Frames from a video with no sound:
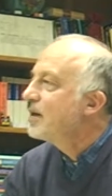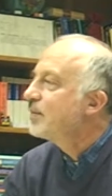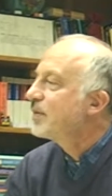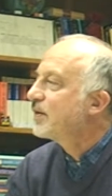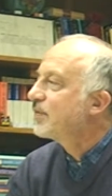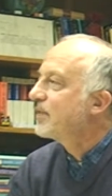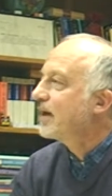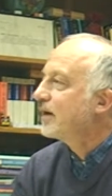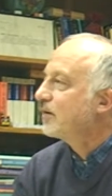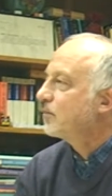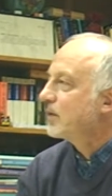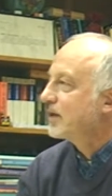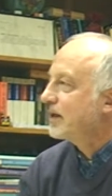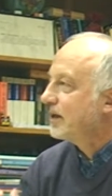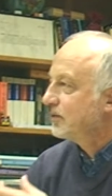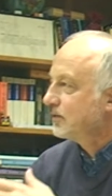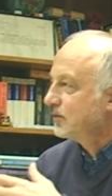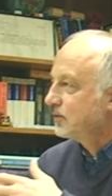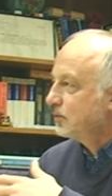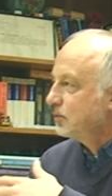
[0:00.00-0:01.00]
but then one
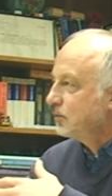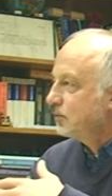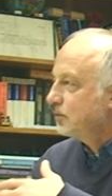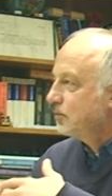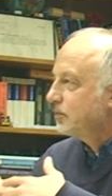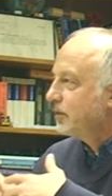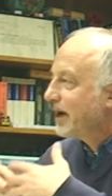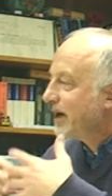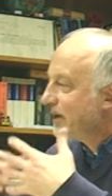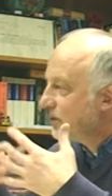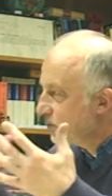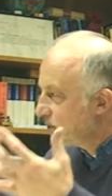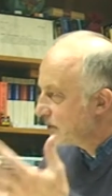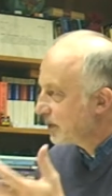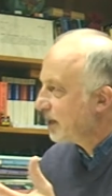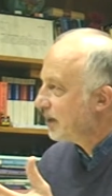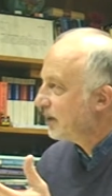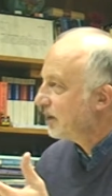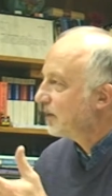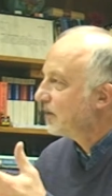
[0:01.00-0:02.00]
has to
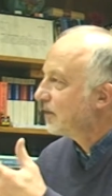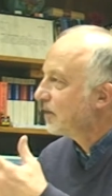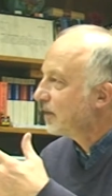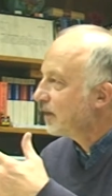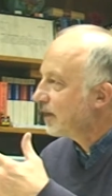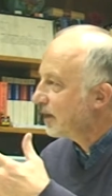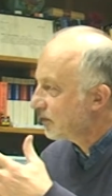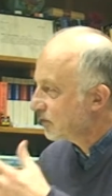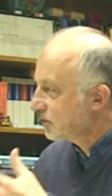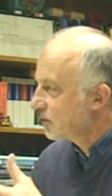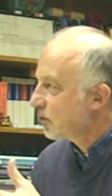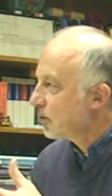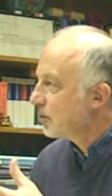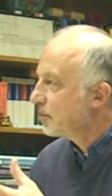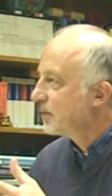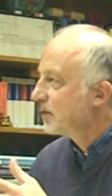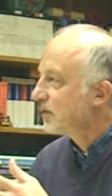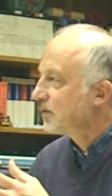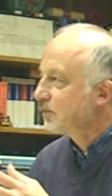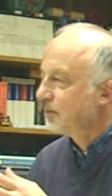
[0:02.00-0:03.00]
educate the
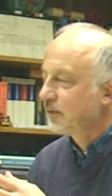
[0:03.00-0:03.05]
astronomers,